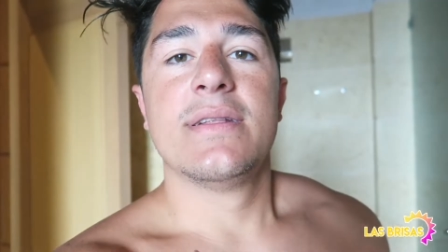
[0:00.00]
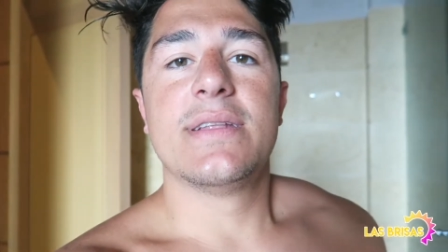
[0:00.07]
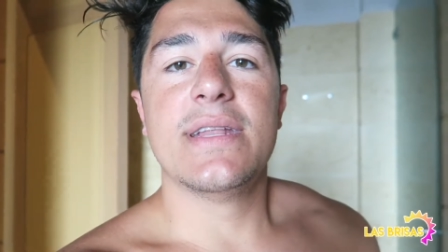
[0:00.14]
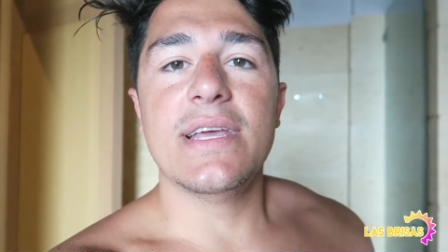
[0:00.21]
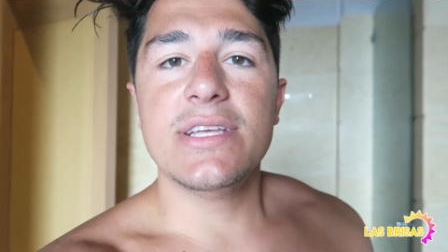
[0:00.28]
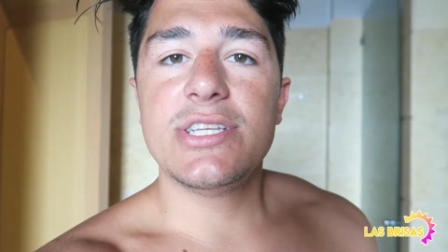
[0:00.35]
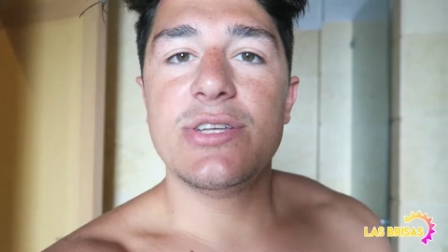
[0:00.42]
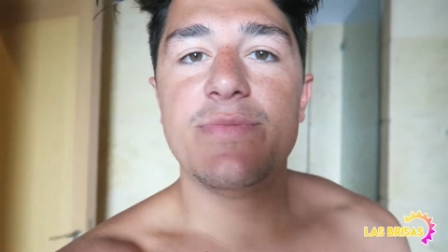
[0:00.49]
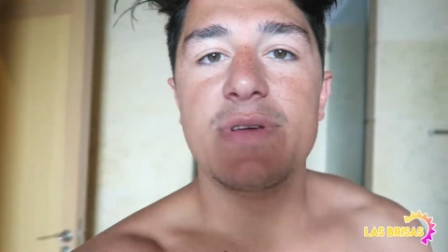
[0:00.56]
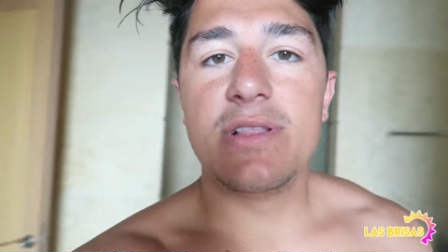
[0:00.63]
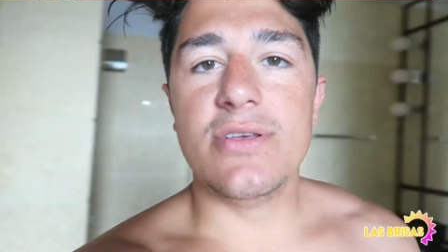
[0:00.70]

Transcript: Today should be